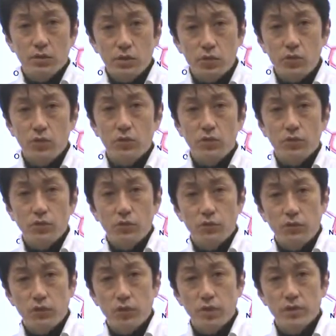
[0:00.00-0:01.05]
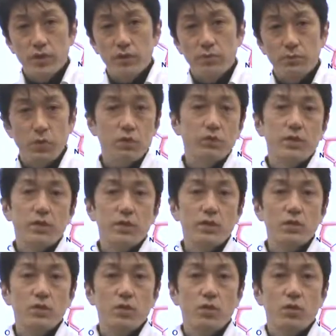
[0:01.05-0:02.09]
two fluorescent
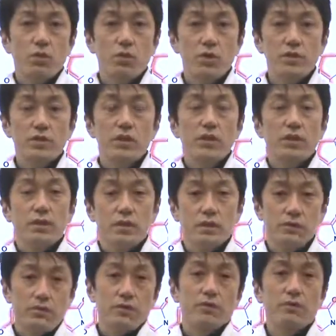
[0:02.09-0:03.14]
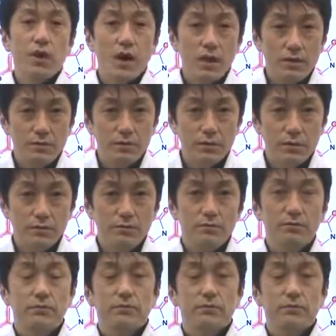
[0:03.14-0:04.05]
proteins with different colors.